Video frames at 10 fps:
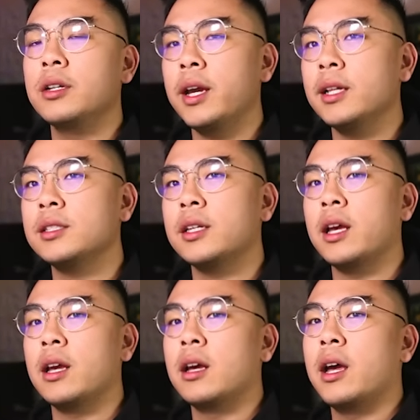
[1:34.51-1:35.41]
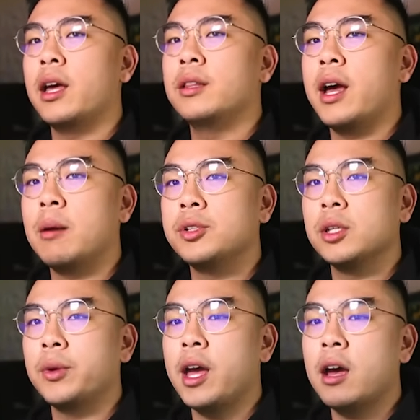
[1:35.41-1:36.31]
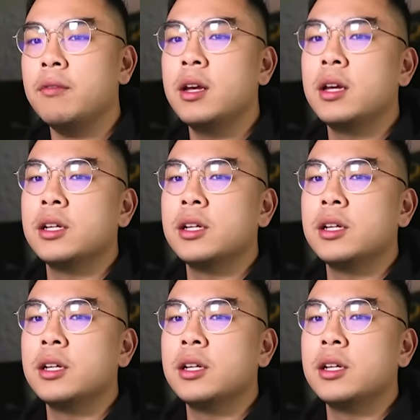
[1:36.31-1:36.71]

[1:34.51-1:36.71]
dates uh, and the habits that we have.